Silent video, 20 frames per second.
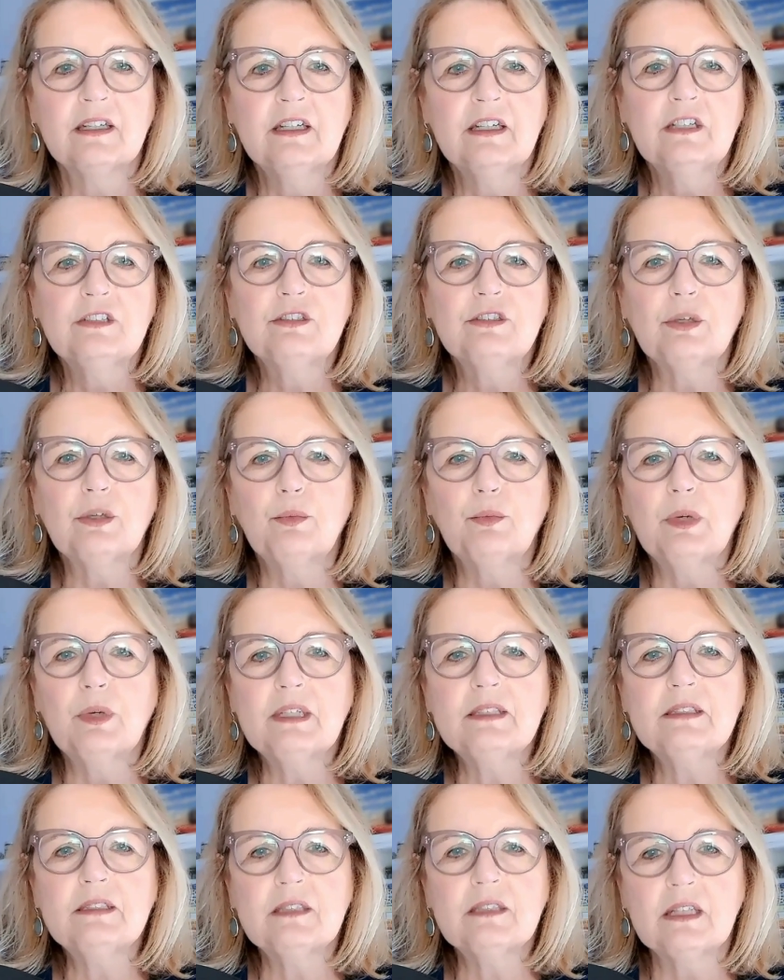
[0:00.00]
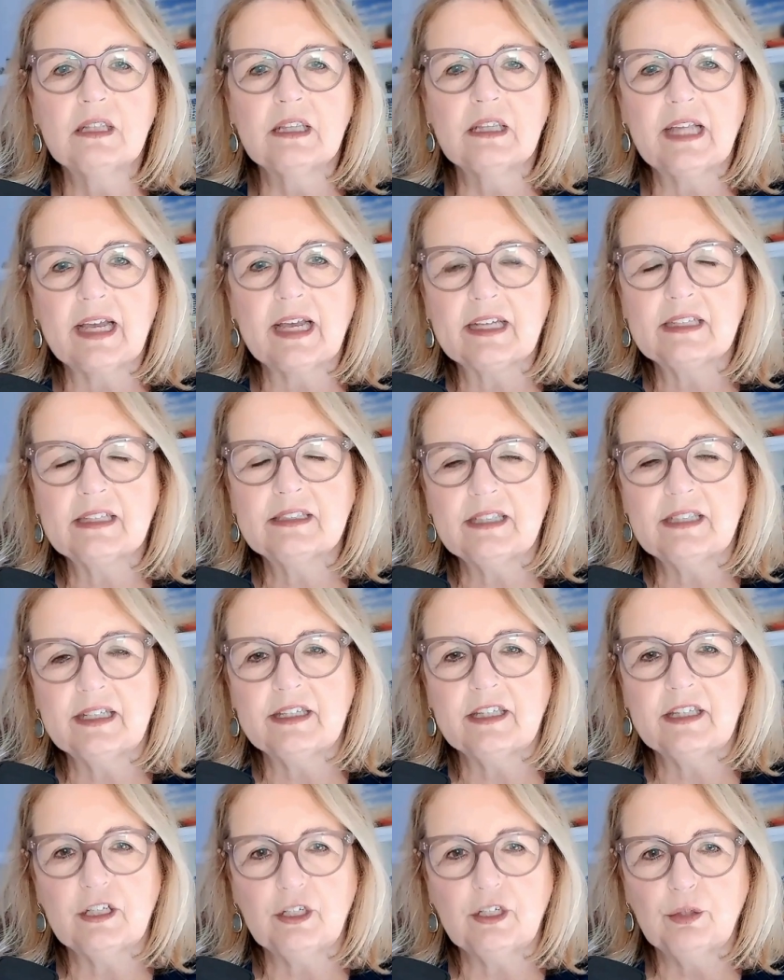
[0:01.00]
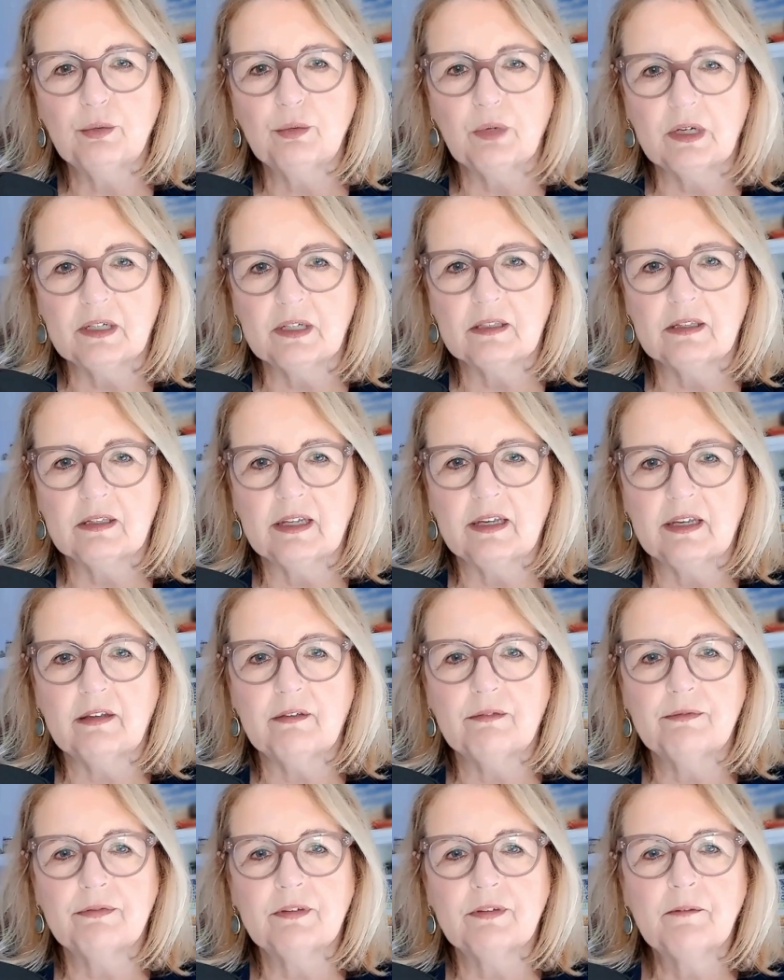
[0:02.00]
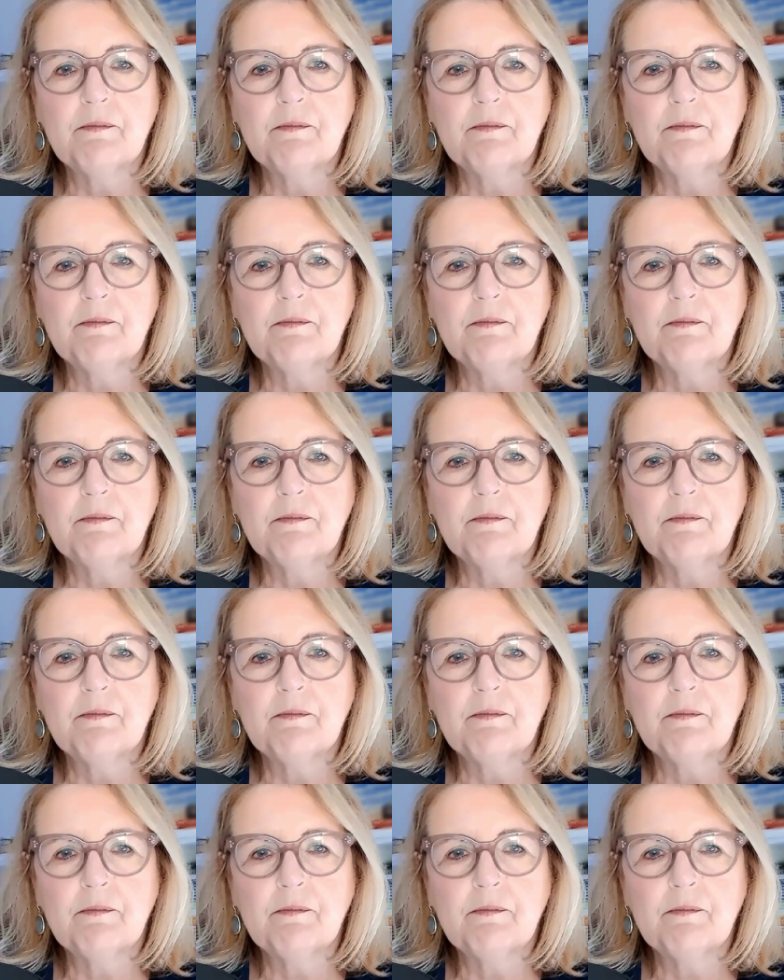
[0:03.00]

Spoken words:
So what is the legacy that you want to leave?